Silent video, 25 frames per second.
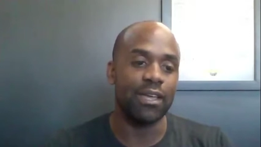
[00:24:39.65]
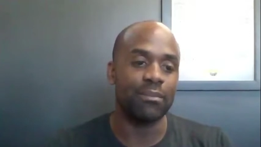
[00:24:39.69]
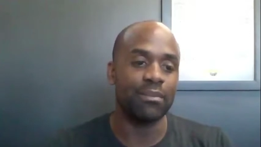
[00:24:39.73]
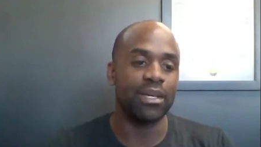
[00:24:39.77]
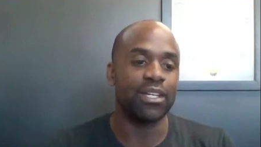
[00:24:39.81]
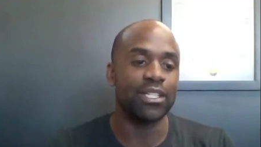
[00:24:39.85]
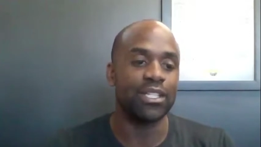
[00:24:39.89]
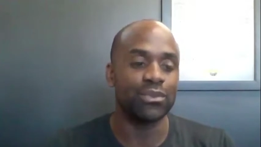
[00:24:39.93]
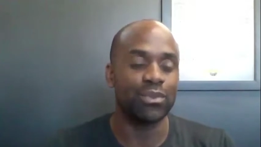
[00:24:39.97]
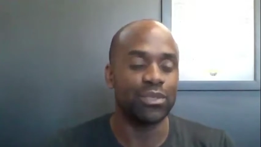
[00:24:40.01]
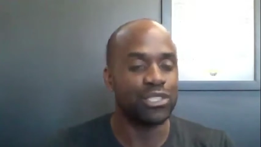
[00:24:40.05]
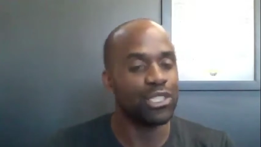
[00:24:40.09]

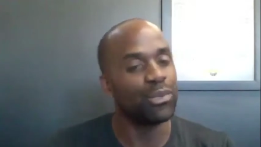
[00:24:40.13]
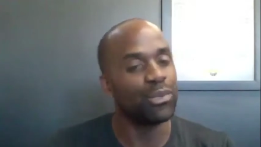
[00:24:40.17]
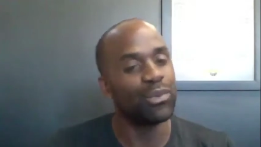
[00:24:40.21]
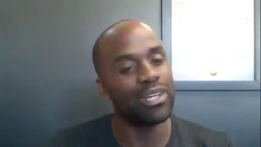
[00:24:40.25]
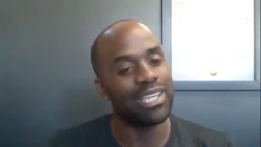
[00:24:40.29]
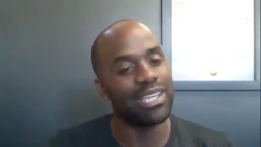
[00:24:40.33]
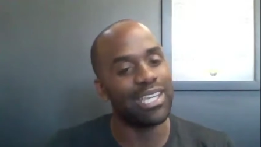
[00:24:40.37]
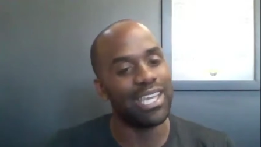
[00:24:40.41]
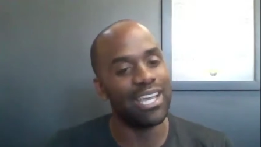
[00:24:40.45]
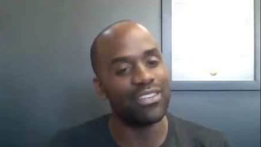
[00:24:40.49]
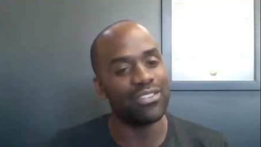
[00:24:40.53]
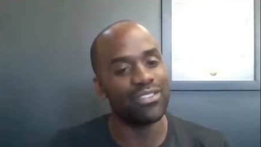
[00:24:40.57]
Because when someone
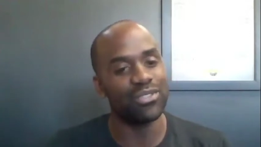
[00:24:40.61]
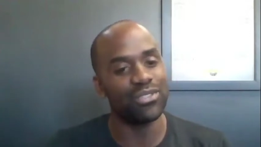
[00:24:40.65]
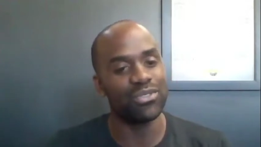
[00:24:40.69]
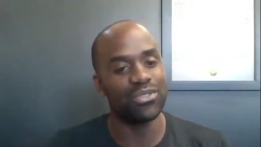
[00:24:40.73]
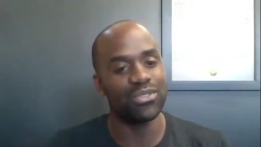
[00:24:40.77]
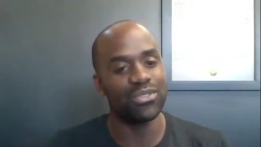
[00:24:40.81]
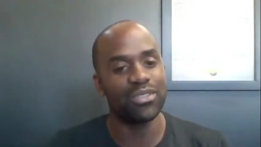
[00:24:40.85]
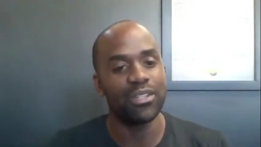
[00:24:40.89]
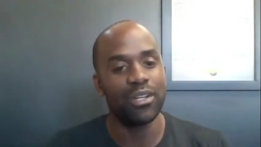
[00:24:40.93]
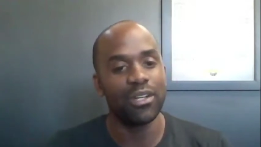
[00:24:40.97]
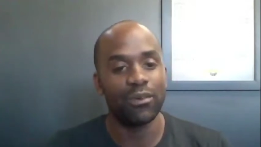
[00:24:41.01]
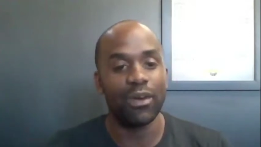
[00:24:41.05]
cancels,
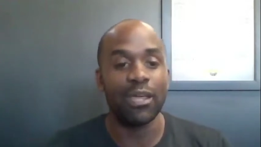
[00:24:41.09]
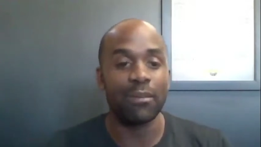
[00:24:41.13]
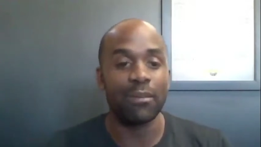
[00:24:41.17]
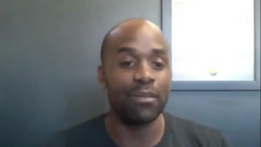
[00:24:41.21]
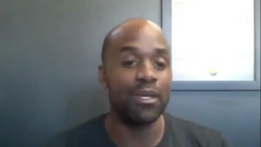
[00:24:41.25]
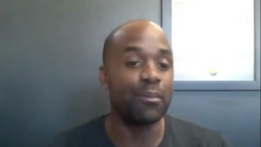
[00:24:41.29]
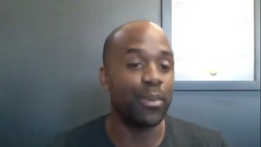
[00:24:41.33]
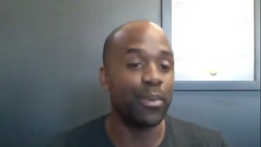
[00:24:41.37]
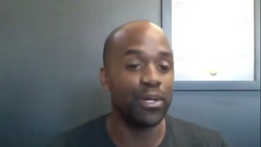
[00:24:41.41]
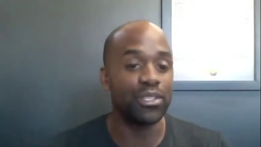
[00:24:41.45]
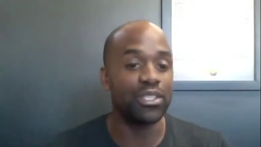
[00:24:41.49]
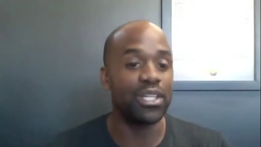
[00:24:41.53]
right, me
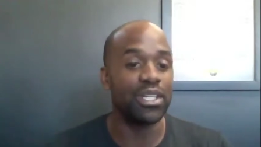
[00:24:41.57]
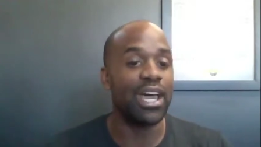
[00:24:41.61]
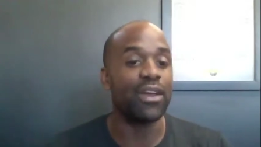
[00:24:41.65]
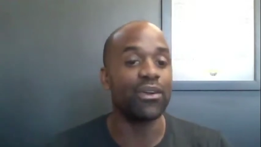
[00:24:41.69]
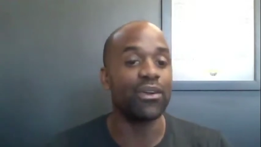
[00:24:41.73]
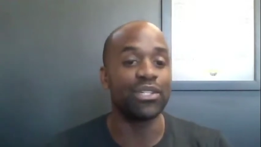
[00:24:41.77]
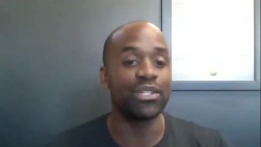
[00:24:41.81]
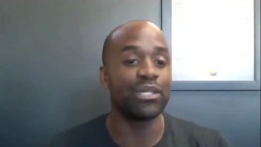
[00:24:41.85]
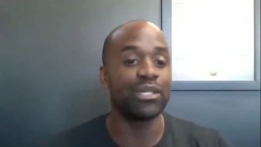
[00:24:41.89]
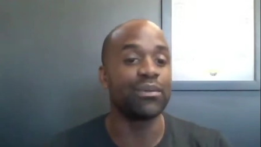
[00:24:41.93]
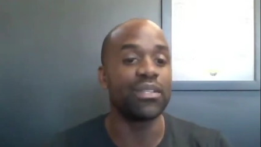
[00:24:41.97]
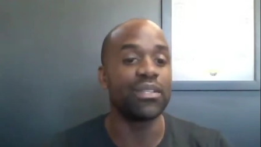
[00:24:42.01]
personally, I don't
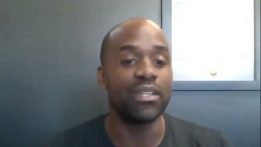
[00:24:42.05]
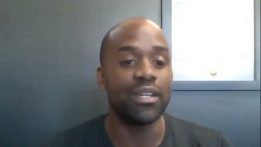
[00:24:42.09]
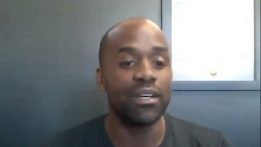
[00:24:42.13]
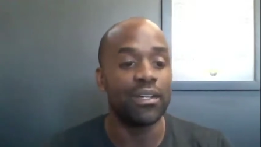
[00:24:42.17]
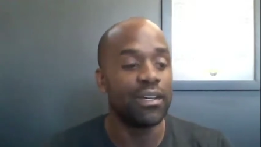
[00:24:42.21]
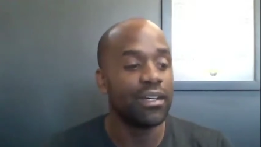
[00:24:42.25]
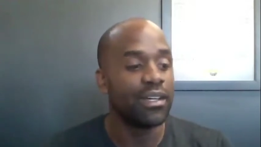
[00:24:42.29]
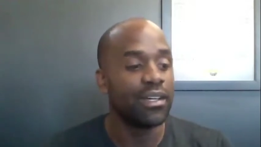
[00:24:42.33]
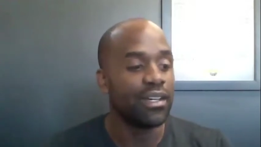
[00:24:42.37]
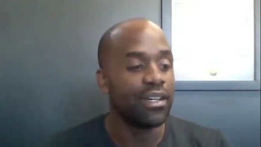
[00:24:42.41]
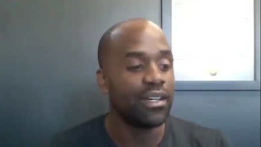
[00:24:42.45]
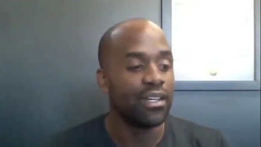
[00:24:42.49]
deal with the,
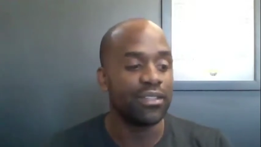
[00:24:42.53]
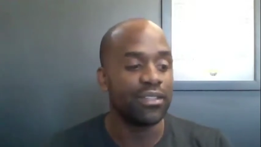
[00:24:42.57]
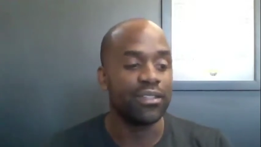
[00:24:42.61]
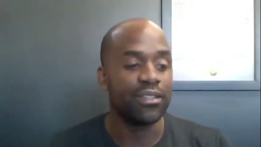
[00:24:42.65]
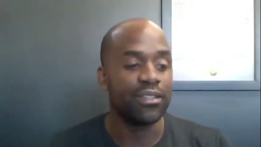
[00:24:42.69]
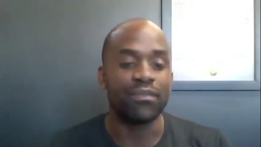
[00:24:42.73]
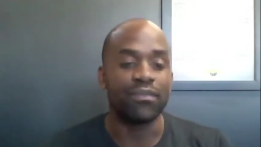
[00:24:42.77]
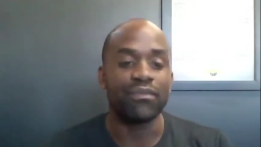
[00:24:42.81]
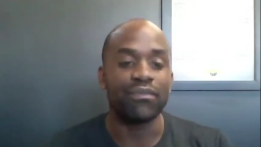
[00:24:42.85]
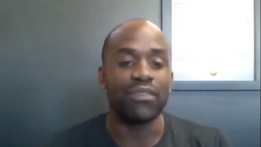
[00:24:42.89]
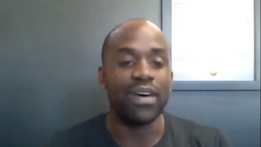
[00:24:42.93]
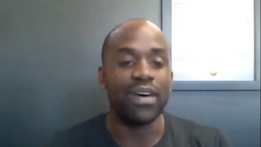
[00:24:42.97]

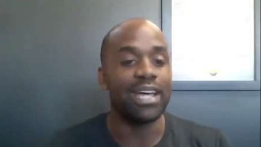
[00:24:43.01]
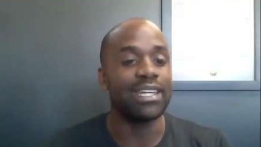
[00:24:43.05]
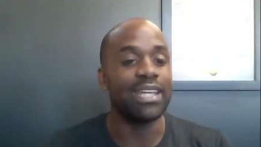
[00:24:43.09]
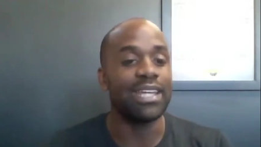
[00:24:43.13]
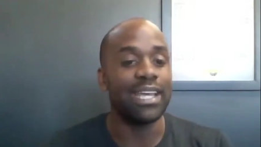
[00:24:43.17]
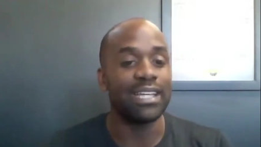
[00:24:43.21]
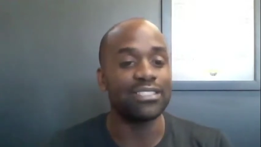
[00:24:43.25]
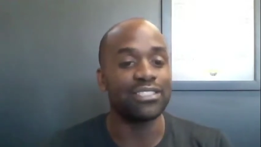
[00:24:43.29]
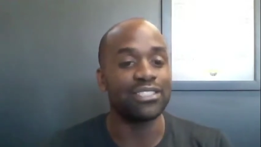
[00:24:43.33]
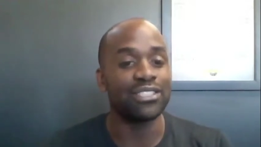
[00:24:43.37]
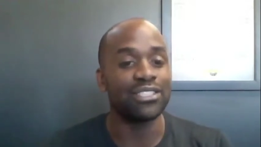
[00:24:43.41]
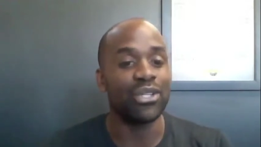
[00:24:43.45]
the
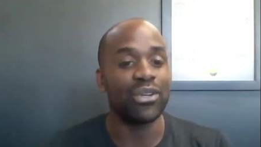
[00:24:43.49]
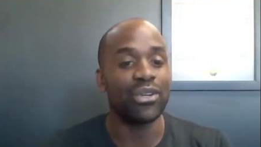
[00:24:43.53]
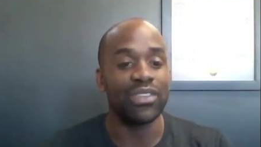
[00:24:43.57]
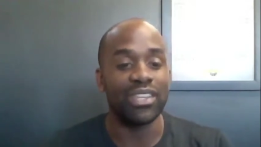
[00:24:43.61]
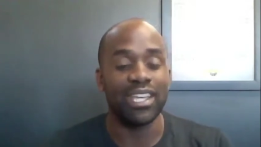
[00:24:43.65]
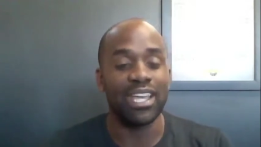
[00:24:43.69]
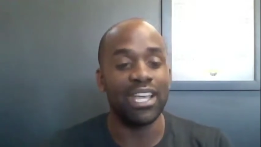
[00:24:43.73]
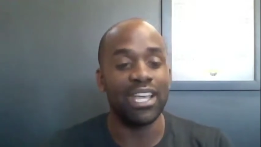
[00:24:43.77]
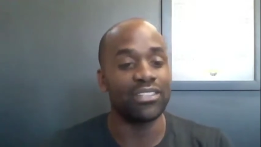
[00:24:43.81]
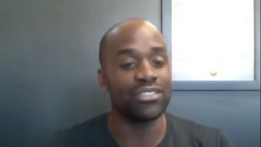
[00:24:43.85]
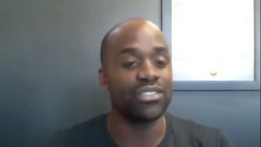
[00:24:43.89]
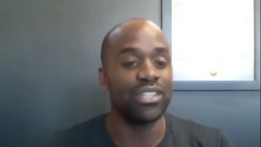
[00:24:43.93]
finances or the
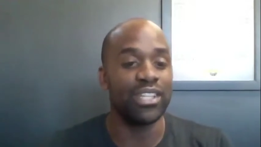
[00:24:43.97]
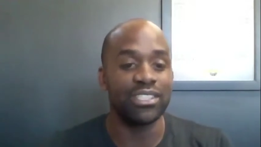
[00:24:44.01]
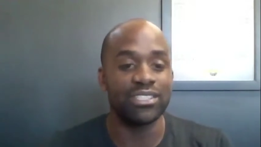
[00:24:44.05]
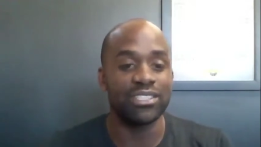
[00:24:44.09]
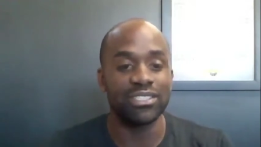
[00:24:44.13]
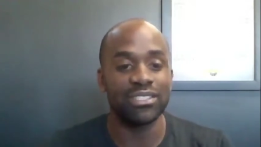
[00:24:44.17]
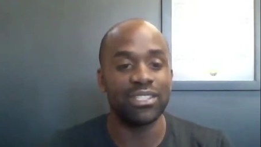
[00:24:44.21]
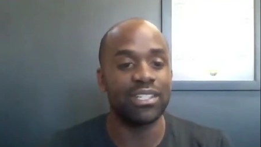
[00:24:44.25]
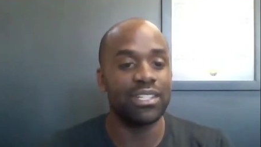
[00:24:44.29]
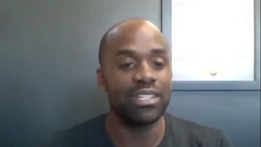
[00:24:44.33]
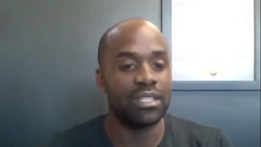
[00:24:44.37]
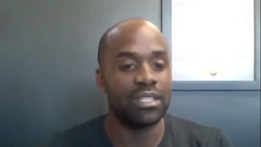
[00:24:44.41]
cancellations
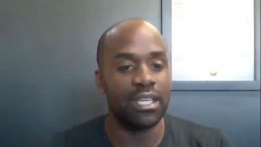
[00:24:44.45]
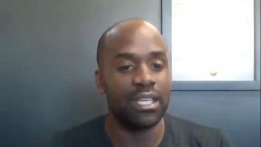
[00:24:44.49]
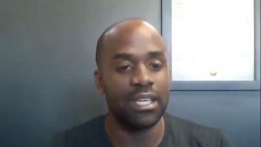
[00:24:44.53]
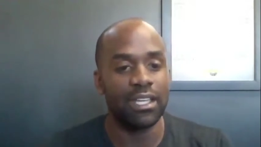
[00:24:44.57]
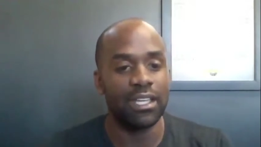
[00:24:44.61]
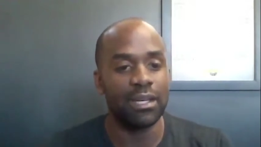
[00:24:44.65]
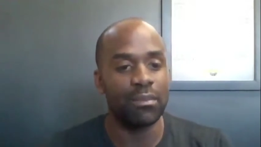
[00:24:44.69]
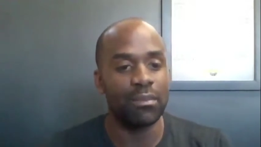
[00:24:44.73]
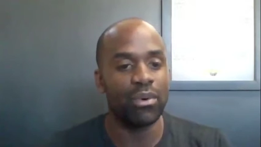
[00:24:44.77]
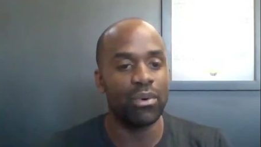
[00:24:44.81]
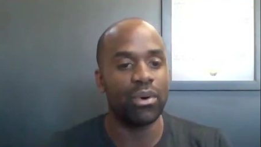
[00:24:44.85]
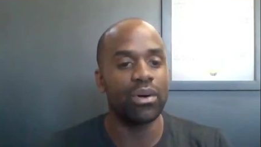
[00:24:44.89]
or anything
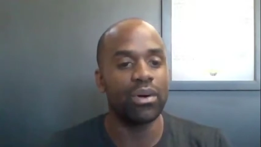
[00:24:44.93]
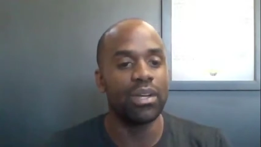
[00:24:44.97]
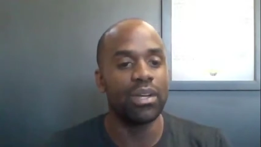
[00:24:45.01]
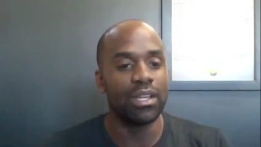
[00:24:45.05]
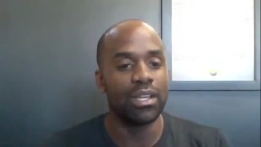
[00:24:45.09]
anymore.